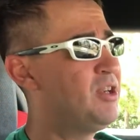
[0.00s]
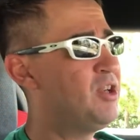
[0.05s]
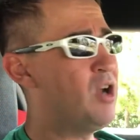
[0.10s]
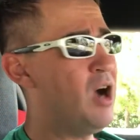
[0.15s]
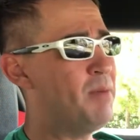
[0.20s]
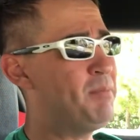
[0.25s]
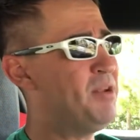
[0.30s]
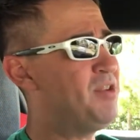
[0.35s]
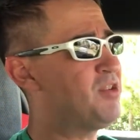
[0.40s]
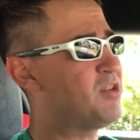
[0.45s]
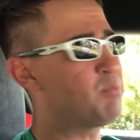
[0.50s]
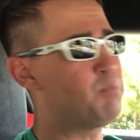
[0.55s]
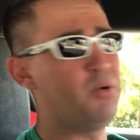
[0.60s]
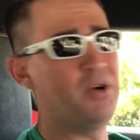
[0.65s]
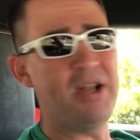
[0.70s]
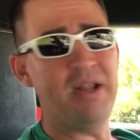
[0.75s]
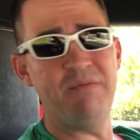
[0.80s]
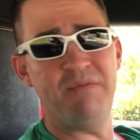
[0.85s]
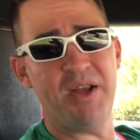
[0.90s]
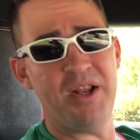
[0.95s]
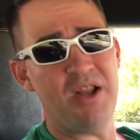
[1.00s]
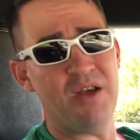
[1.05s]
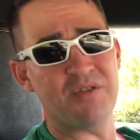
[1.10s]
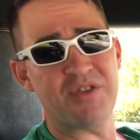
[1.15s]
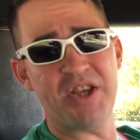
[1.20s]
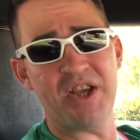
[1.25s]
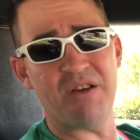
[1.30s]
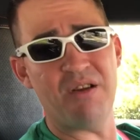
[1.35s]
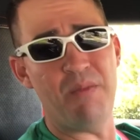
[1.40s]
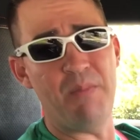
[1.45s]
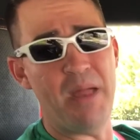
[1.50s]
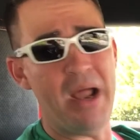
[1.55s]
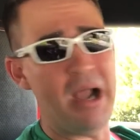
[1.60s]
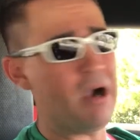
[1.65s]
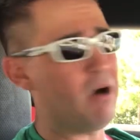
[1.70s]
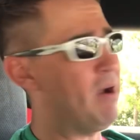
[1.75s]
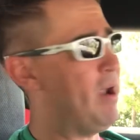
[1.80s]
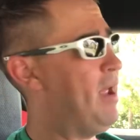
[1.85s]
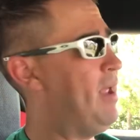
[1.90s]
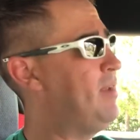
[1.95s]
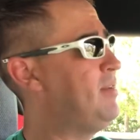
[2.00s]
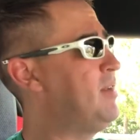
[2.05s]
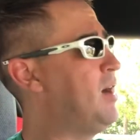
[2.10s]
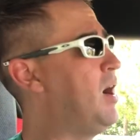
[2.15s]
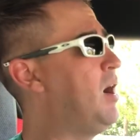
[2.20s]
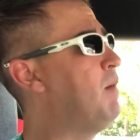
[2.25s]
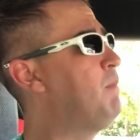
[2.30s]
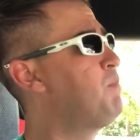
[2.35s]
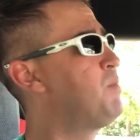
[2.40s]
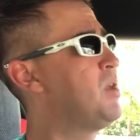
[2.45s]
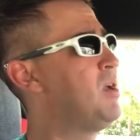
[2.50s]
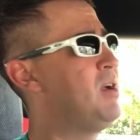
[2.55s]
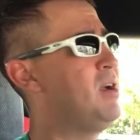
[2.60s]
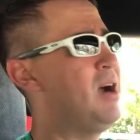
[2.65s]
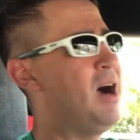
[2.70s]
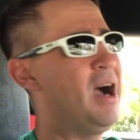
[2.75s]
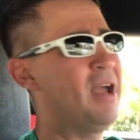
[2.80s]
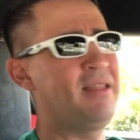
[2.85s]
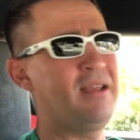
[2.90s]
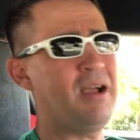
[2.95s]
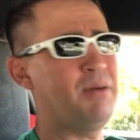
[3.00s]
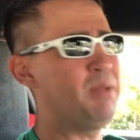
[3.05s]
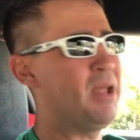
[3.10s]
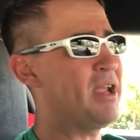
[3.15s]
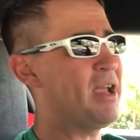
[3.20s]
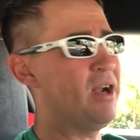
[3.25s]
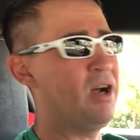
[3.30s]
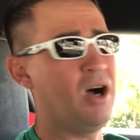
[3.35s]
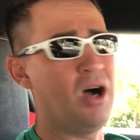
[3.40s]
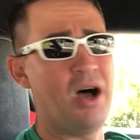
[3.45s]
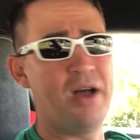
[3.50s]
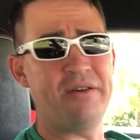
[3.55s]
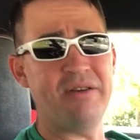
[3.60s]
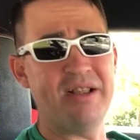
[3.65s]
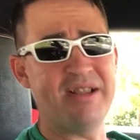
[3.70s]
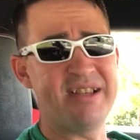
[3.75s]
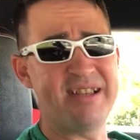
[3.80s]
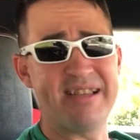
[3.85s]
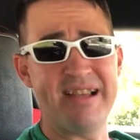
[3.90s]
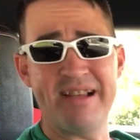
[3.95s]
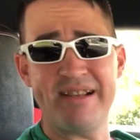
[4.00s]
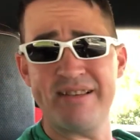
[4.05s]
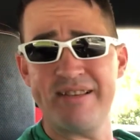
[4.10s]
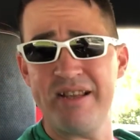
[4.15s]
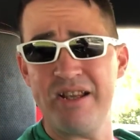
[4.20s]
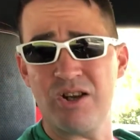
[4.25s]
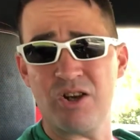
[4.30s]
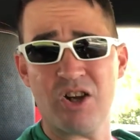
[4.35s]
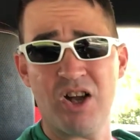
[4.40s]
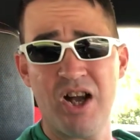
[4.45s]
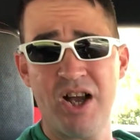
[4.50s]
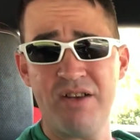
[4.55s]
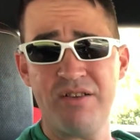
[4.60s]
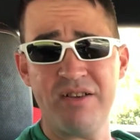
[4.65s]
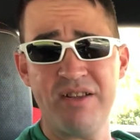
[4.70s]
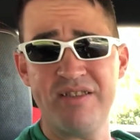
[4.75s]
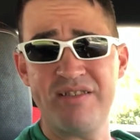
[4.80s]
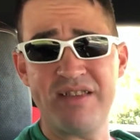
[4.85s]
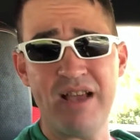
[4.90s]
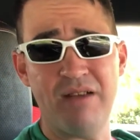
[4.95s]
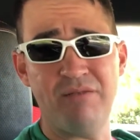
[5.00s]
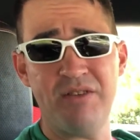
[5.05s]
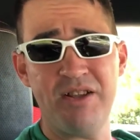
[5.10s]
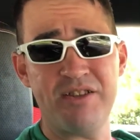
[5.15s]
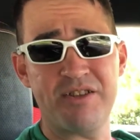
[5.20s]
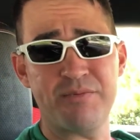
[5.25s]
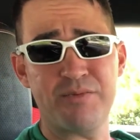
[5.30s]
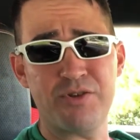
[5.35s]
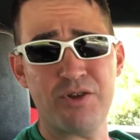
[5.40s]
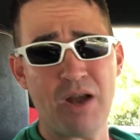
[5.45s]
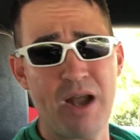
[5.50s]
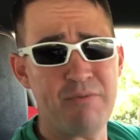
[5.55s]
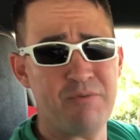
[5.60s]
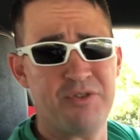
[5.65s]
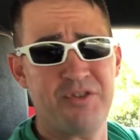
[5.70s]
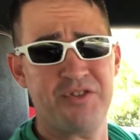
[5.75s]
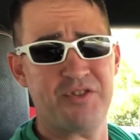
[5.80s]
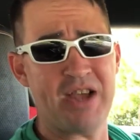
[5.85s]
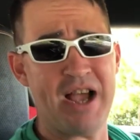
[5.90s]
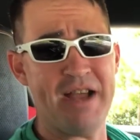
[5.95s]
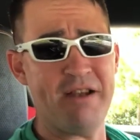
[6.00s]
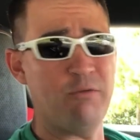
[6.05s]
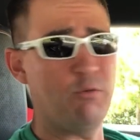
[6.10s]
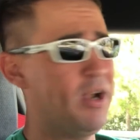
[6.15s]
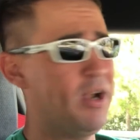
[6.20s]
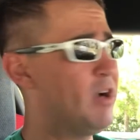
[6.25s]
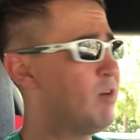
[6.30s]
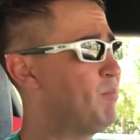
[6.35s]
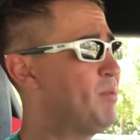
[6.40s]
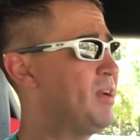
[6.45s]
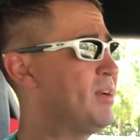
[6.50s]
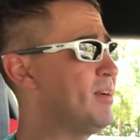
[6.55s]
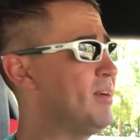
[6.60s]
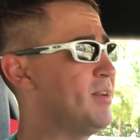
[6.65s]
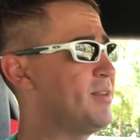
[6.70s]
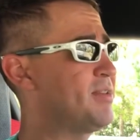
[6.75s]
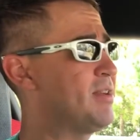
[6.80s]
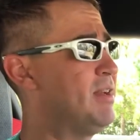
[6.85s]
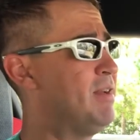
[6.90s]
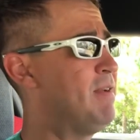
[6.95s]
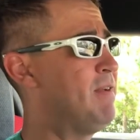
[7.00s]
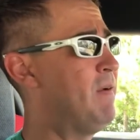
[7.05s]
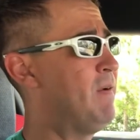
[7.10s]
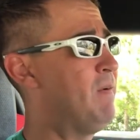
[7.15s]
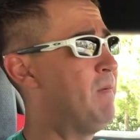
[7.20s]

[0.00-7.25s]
You know, I've been just putting videos here and there, and I think I'm like at 160 or 170 subscribers, which is of weird because